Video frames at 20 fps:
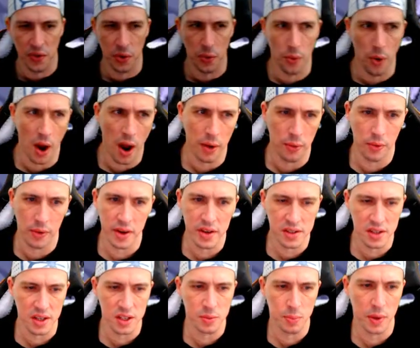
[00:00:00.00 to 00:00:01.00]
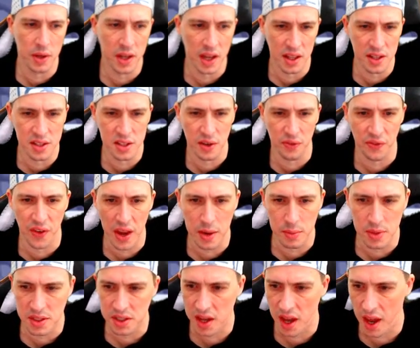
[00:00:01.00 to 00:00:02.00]
right reasons, but yeah, this is a
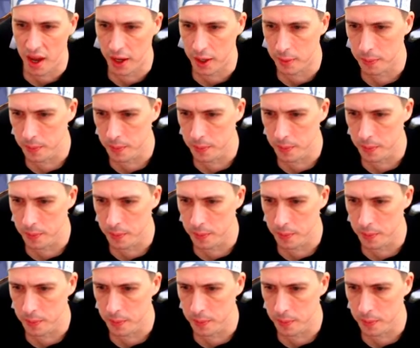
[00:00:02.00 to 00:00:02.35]
famous game.